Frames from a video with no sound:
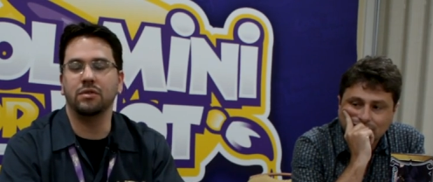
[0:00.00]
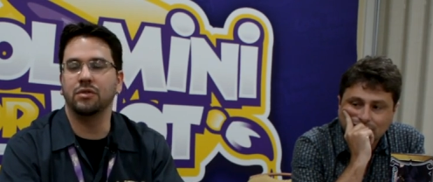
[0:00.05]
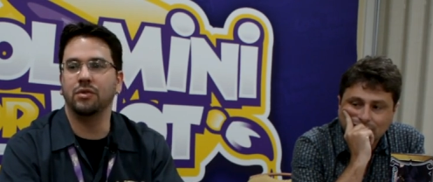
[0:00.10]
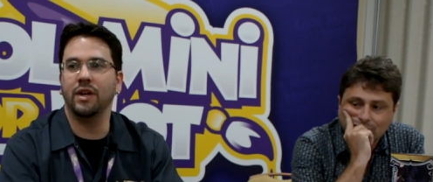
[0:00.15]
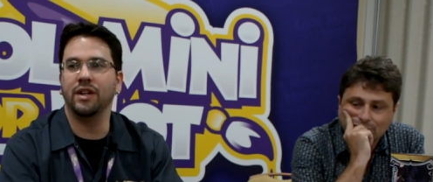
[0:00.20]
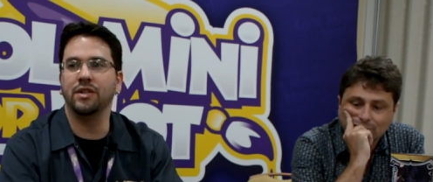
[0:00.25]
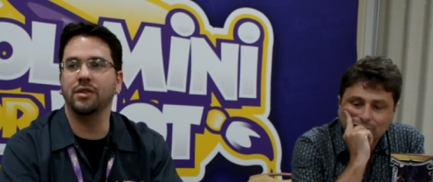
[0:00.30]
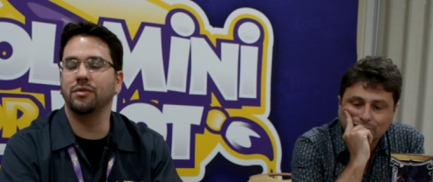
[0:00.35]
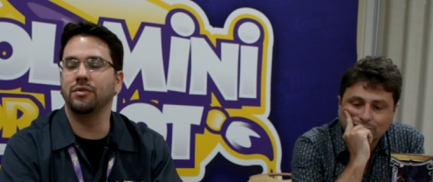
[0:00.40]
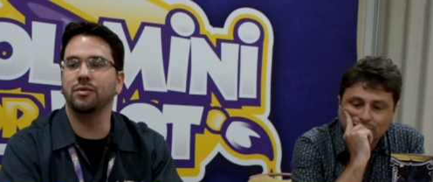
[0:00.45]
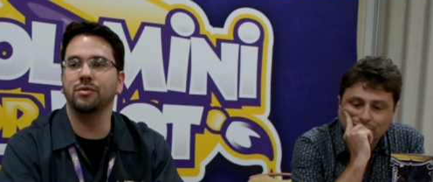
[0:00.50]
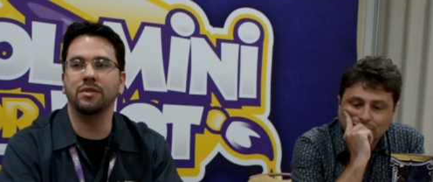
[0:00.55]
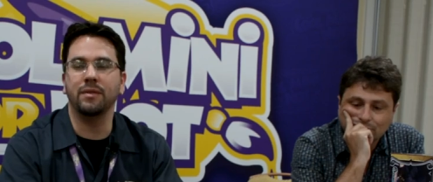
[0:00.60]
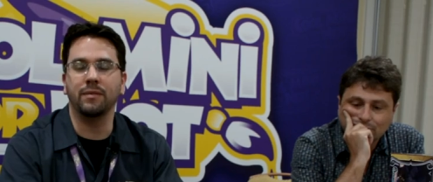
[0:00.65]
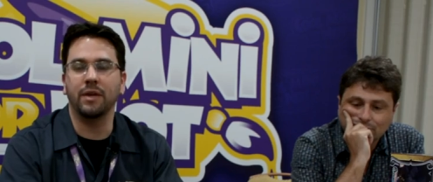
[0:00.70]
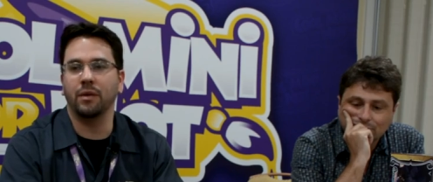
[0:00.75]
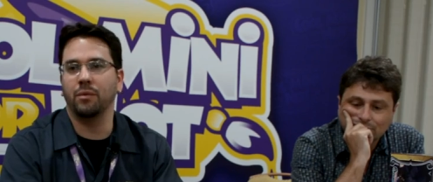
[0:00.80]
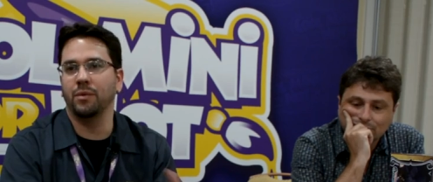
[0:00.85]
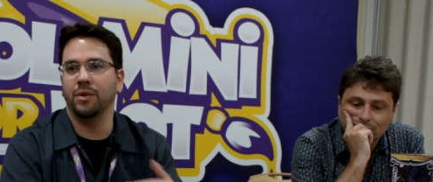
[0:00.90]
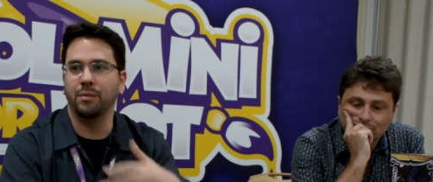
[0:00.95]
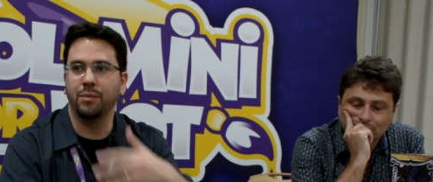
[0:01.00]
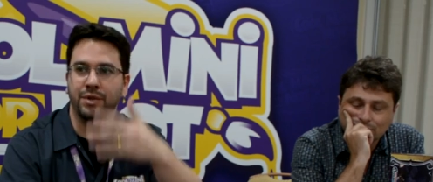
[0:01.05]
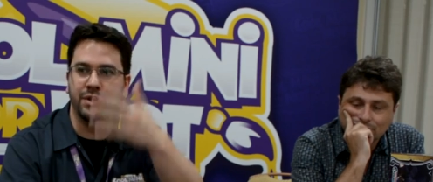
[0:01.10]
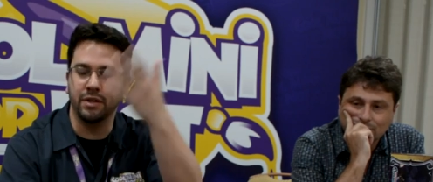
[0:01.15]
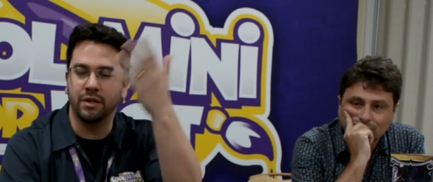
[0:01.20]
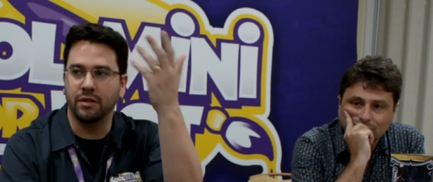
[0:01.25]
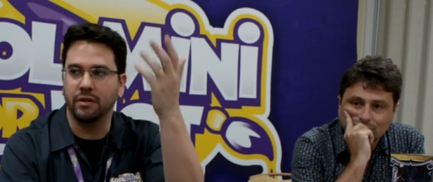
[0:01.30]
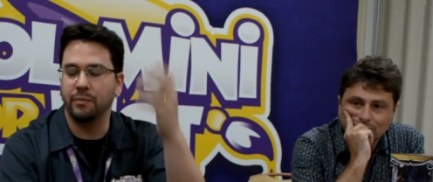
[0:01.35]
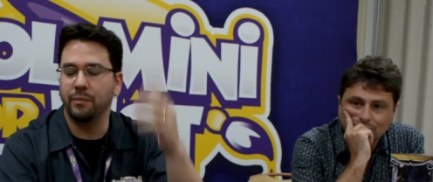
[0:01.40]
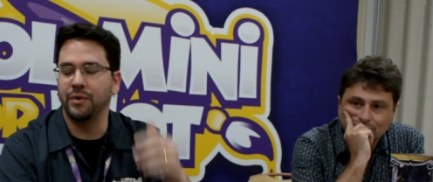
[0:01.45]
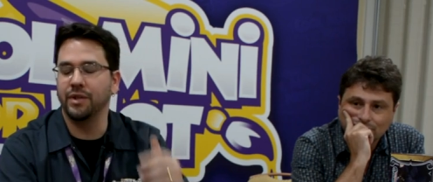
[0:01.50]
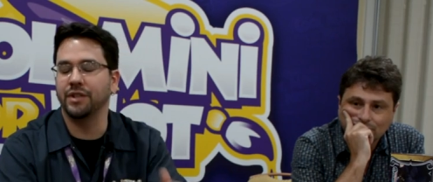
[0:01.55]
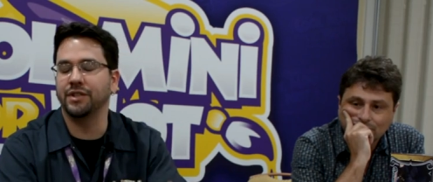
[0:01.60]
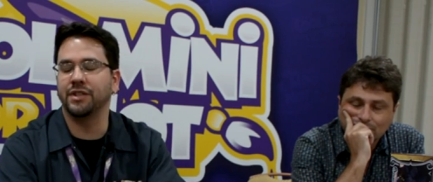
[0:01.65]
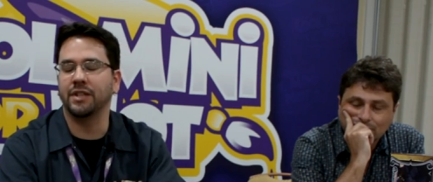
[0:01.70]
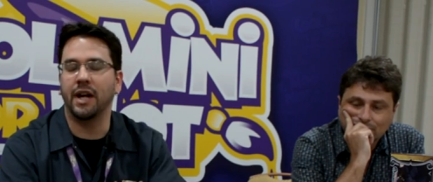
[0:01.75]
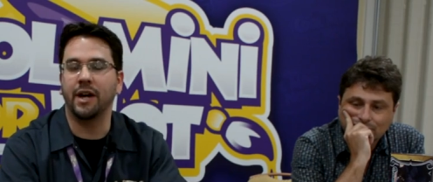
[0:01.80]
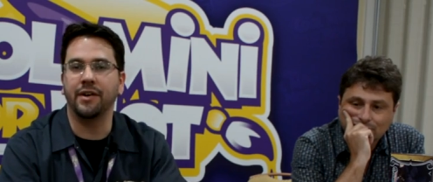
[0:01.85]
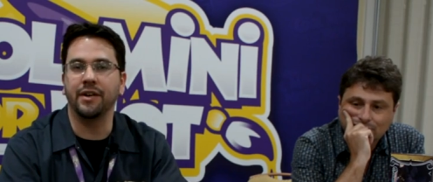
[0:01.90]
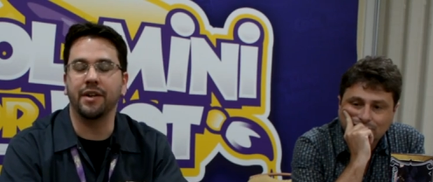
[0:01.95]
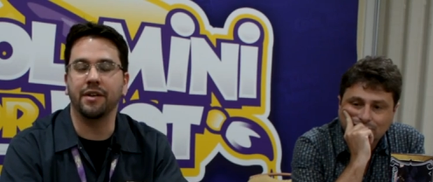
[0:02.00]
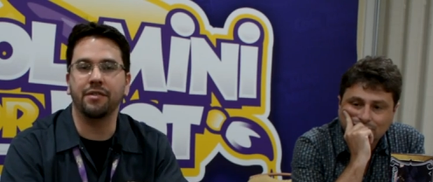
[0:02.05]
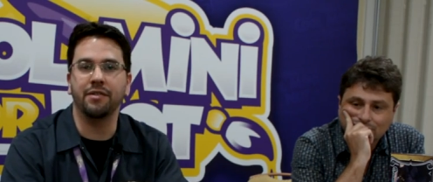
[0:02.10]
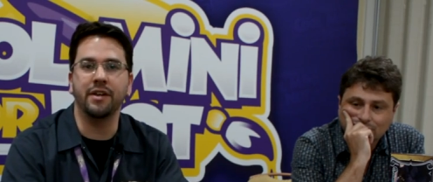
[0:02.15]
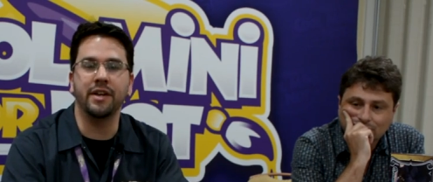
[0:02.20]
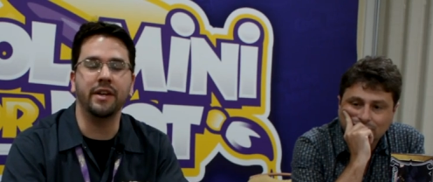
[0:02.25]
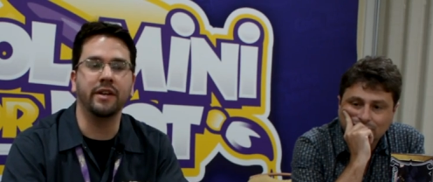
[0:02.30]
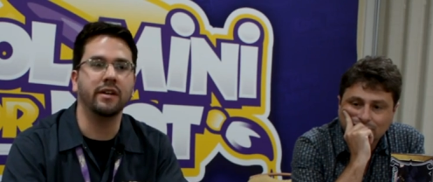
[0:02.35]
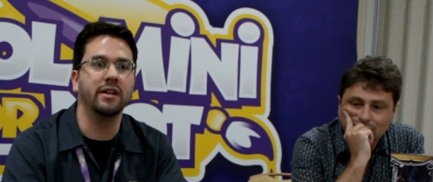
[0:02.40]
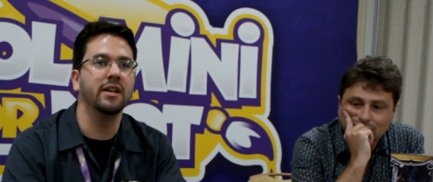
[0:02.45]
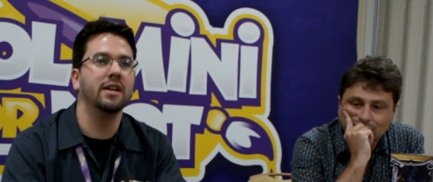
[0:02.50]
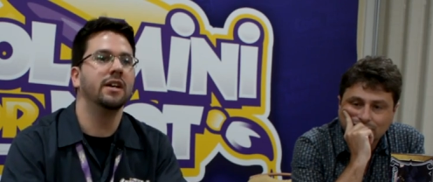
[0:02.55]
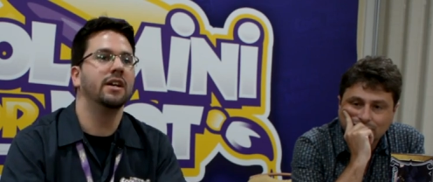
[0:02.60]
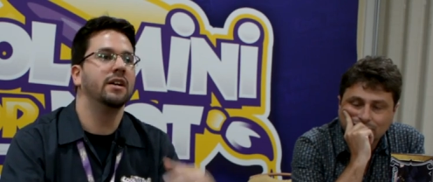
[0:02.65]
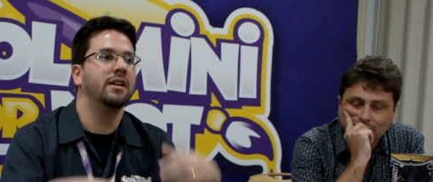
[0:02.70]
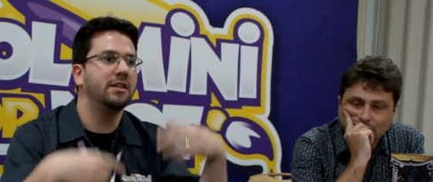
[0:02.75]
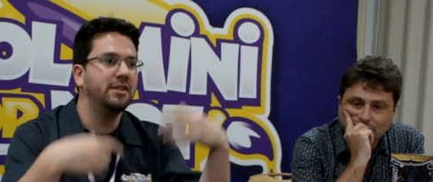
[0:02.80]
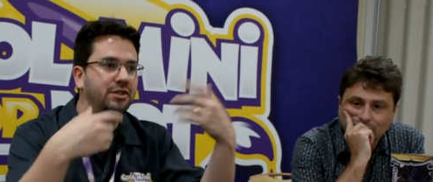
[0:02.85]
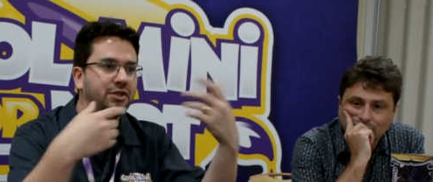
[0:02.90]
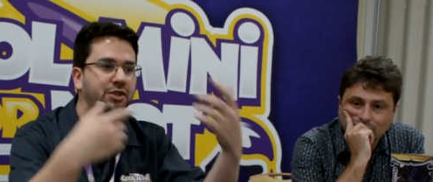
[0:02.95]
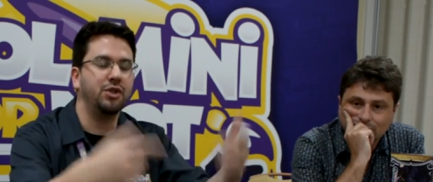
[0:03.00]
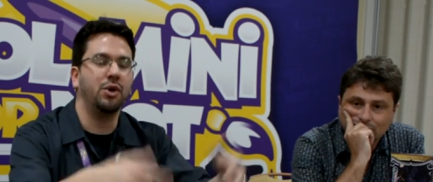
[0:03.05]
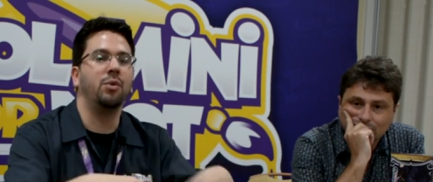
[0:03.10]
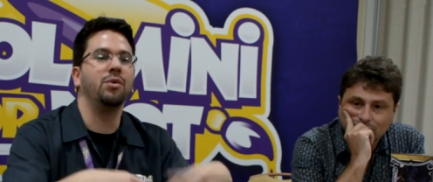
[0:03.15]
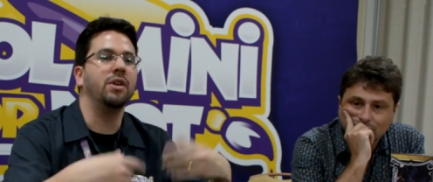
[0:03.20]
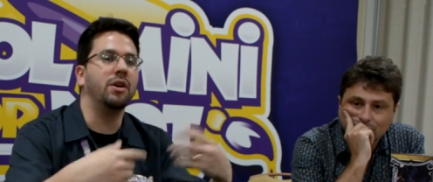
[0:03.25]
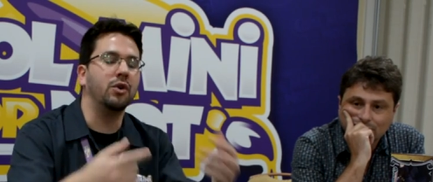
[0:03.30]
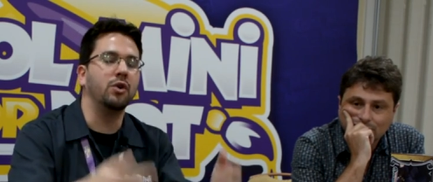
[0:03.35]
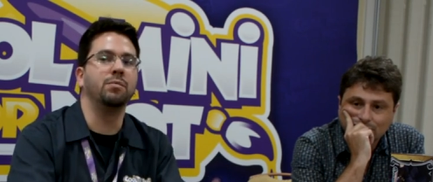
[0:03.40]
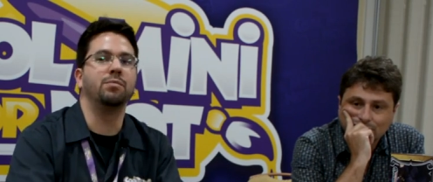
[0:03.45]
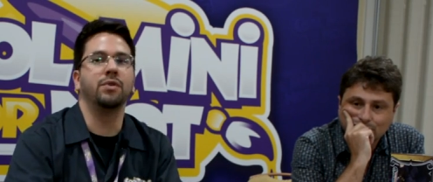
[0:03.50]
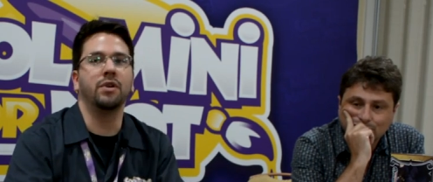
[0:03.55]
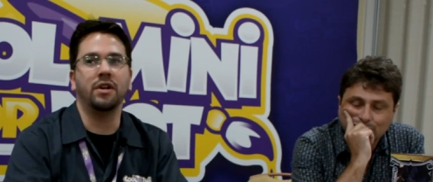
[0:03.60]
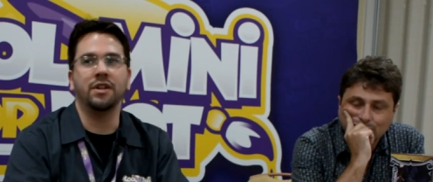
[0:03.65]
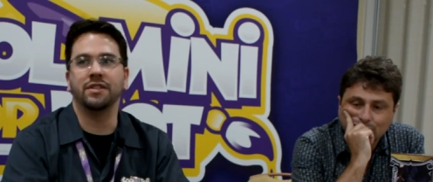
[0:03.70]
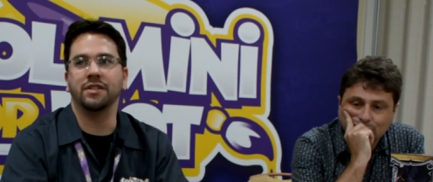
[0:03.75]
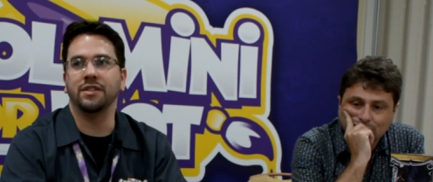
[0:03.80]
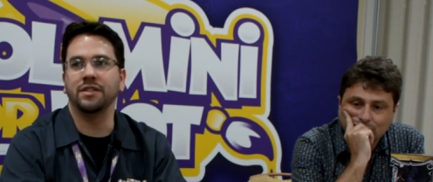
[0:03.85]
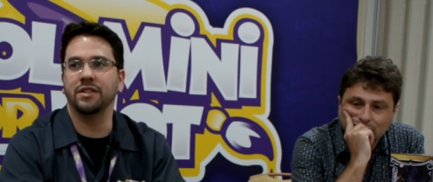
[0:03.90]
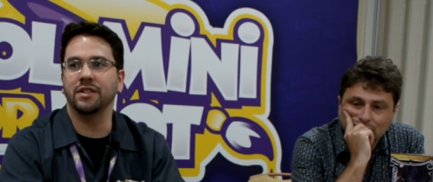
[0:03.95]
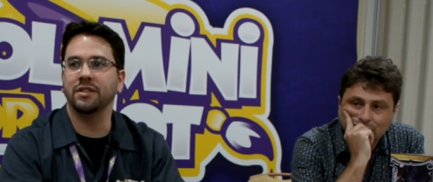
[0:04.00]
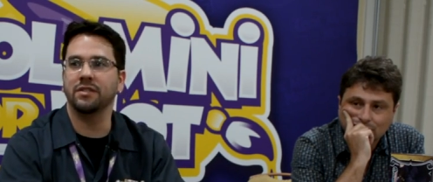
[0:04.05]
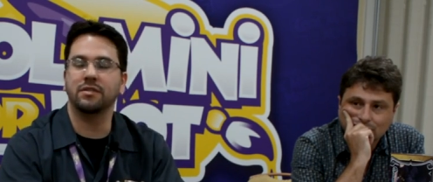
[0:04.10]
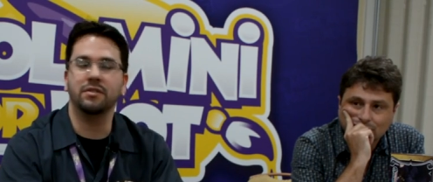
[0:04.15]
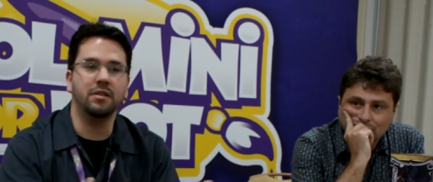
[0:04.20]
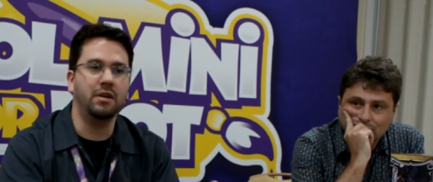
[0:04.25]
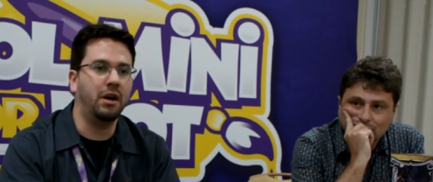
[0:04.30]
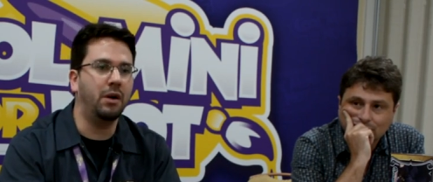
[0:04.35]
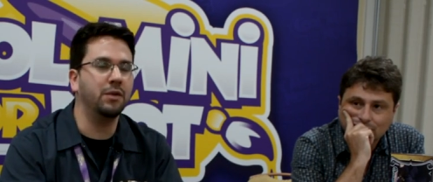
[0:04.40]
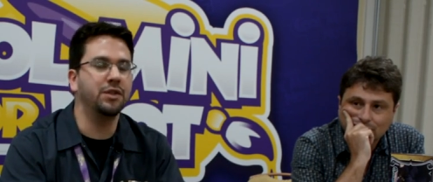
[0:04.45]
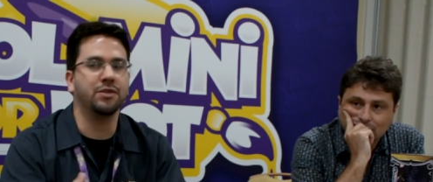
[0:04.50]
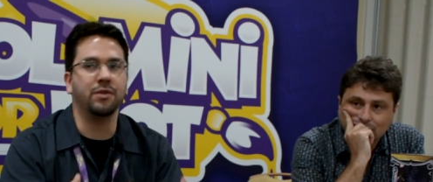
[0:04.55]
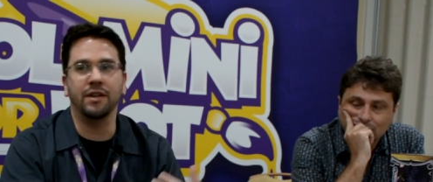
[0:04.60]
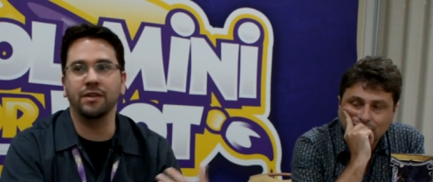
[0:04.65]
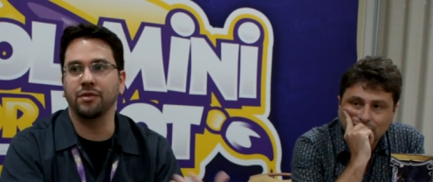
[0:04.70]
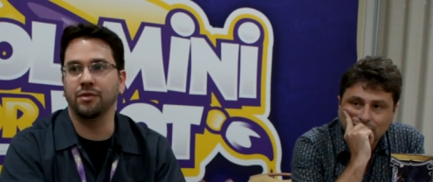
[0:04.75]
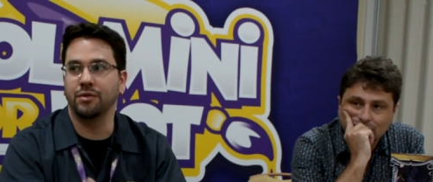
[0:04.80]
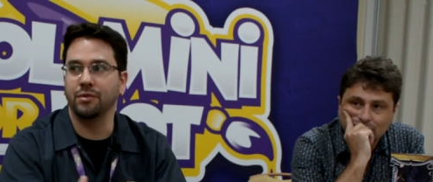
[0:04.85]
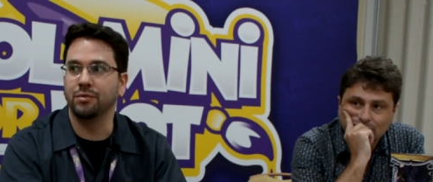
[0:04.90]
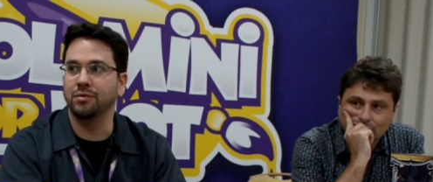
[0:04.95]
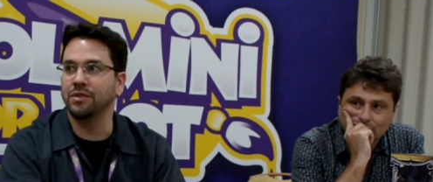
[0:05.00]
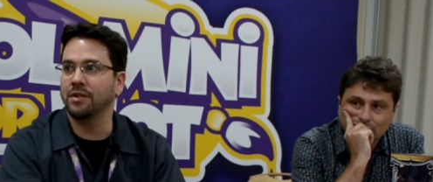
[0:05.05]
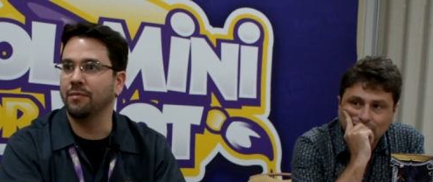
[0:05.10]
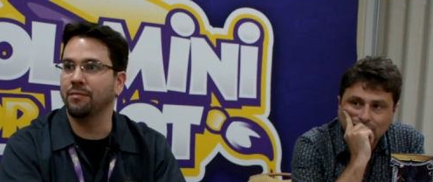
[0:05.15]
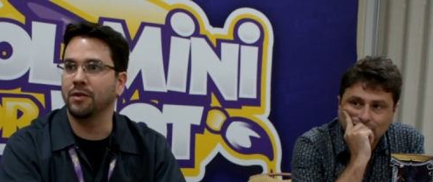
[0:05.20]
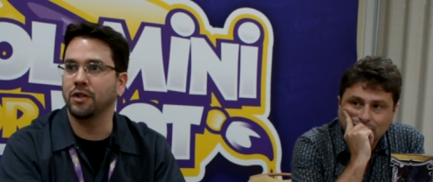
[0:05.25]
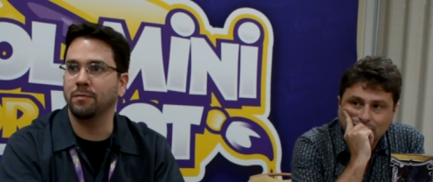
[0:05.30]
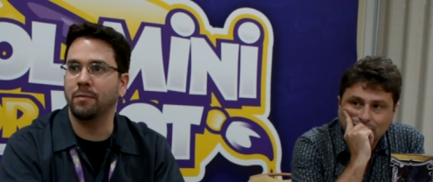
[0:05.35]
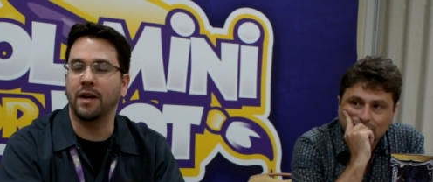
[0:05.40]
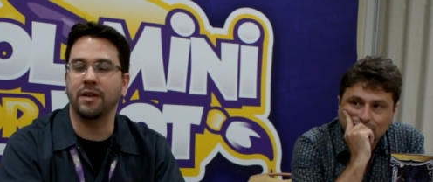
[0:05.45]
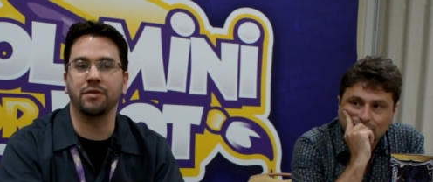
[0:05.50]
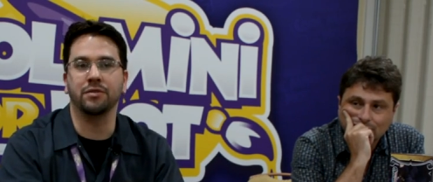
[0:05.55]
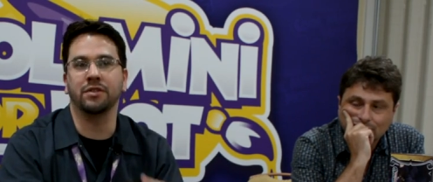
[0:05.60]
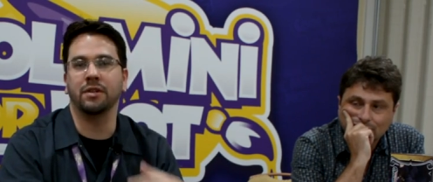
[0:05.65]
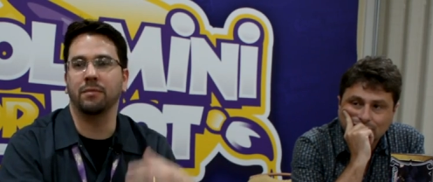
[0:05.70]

Speaker 1: try to do something like with with a with a Saria thing, show the whole process. Just always trying to do something special,